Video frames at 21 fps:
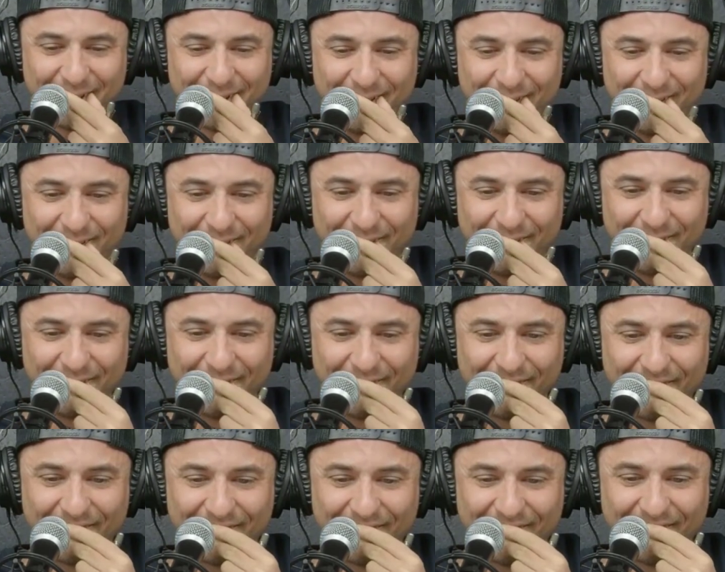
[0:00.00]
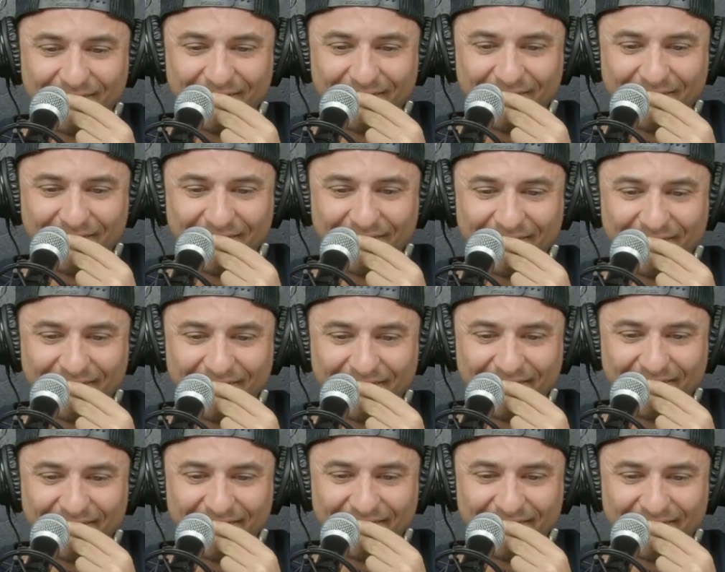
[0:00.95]
Oh.
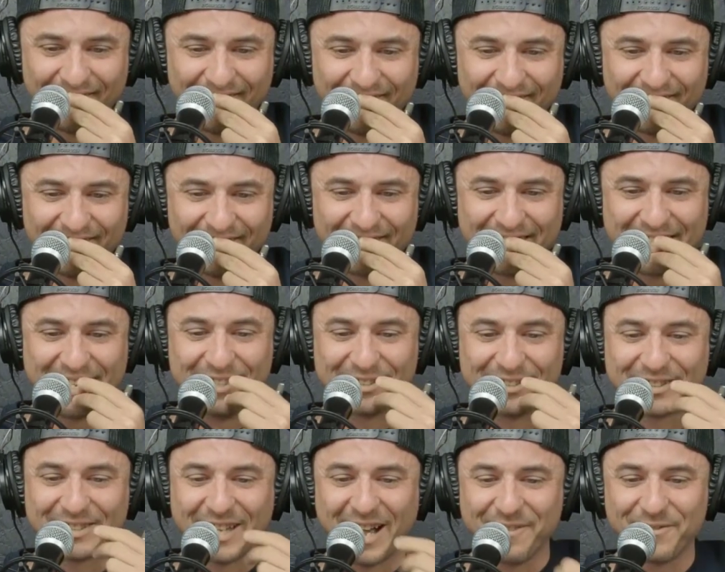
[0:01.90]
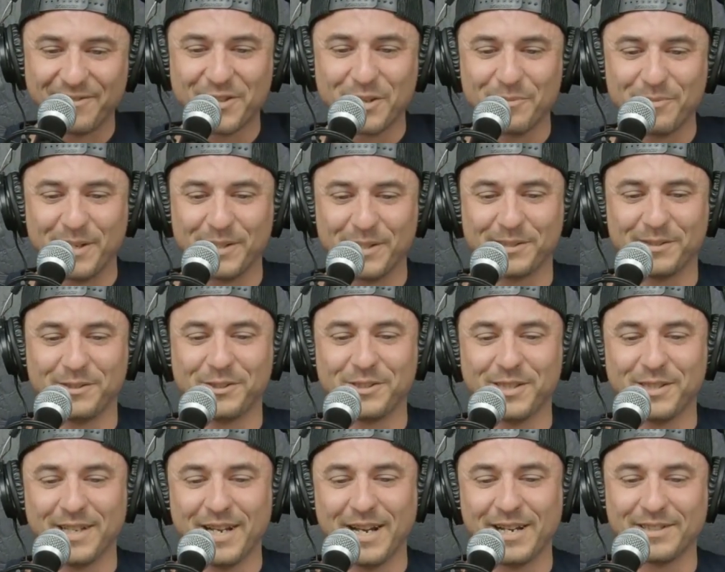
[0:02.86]
He had siphoned the piss and
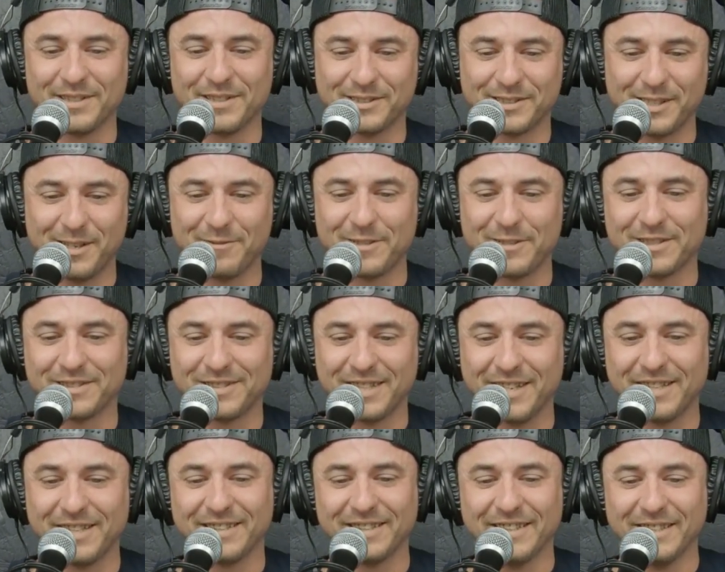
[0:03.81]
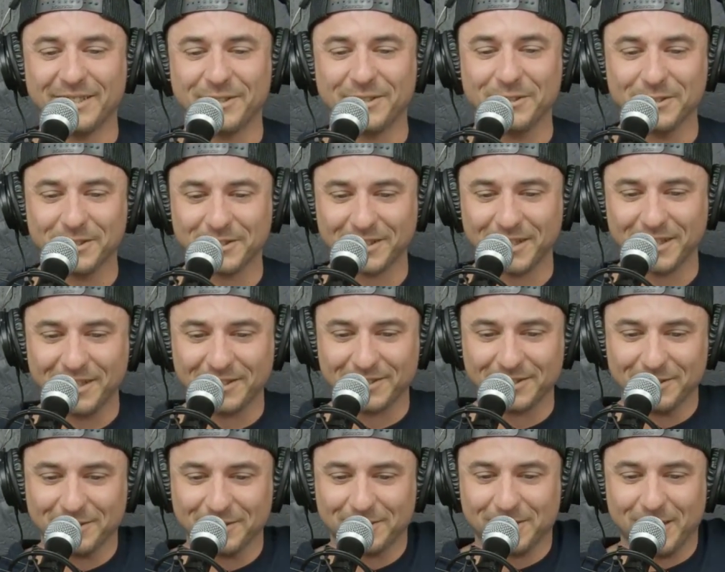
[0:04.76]
shit out of the septic tank into his
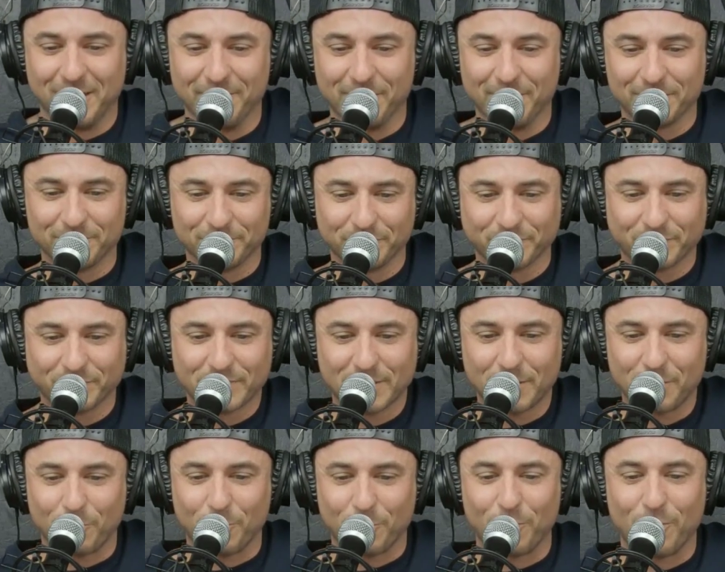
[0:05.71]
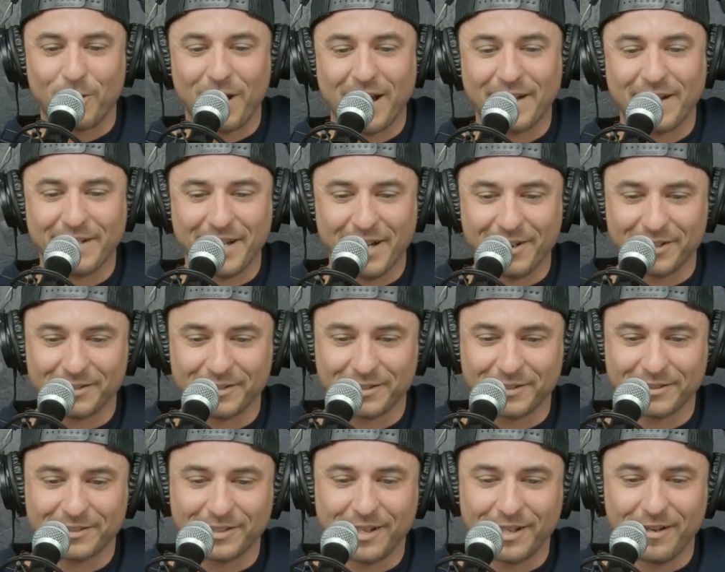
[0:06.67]
lungs and stomach, right down his
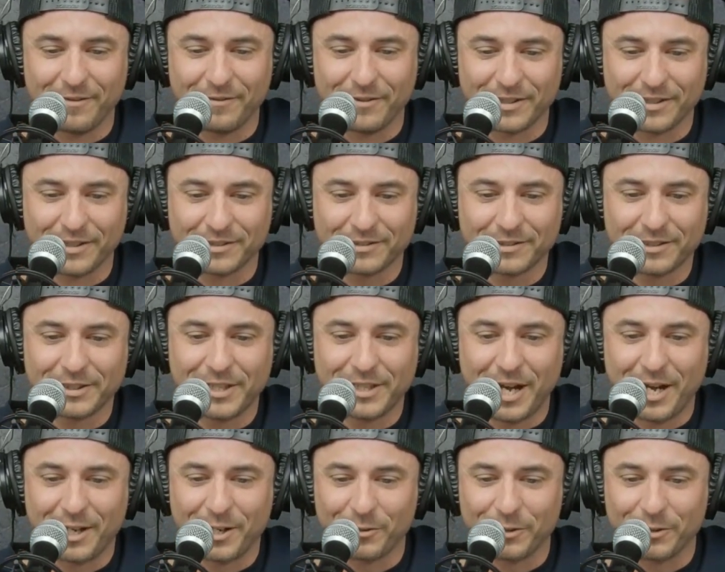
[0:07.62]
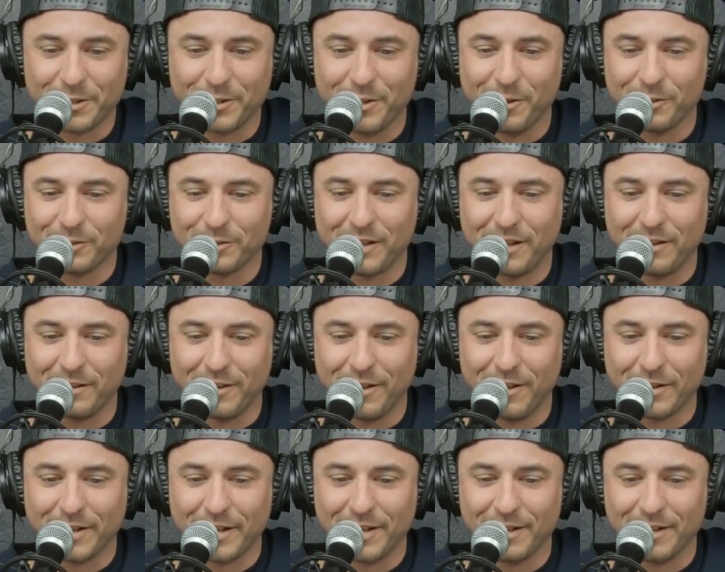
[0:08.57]
esophagus. God only knows how
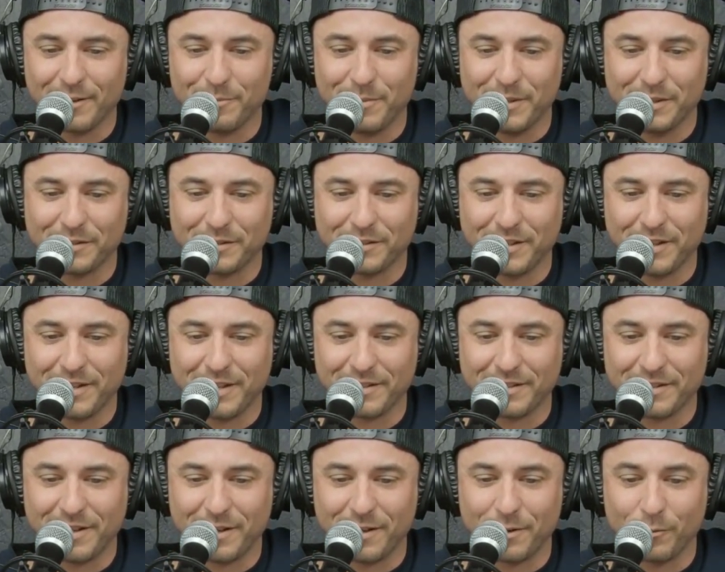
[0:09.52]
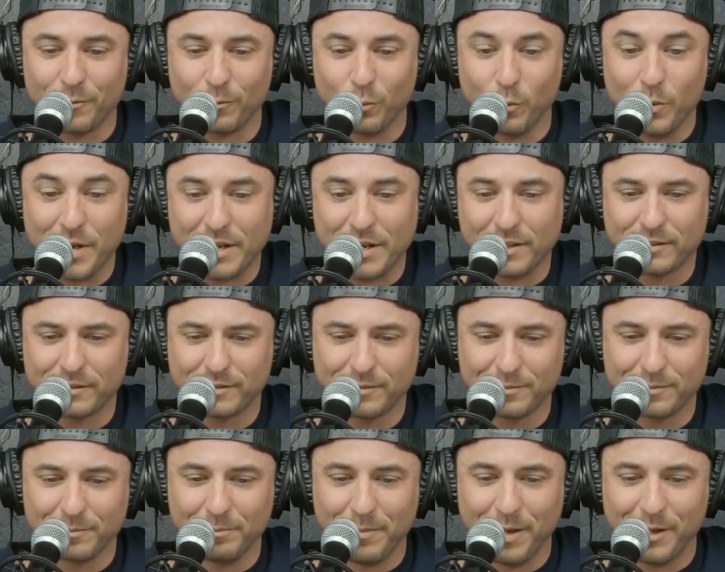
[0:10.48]
long it had been sitting there, weeks,
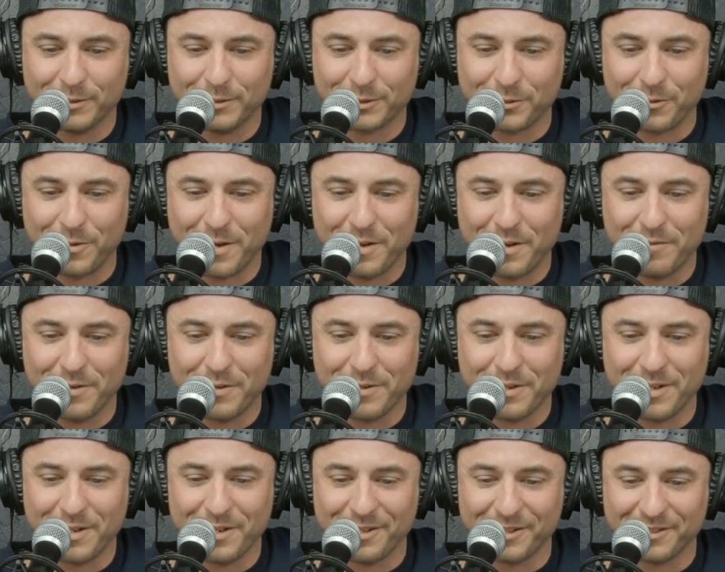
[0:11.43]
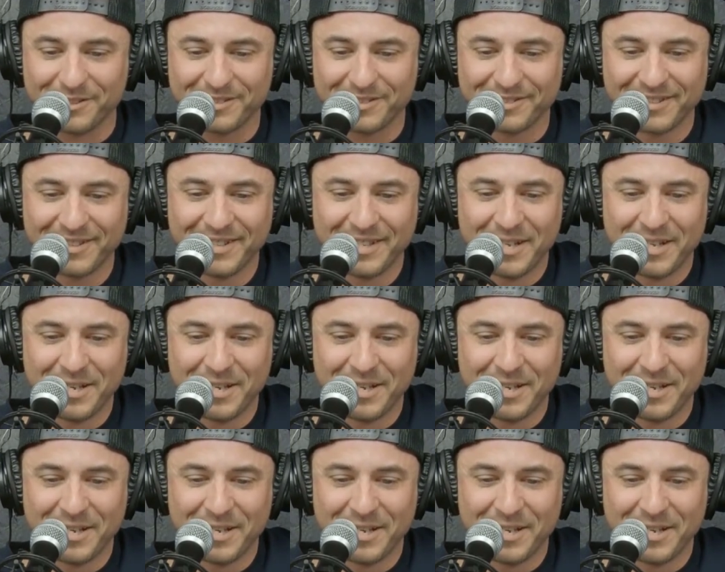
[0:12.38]
months, or even years.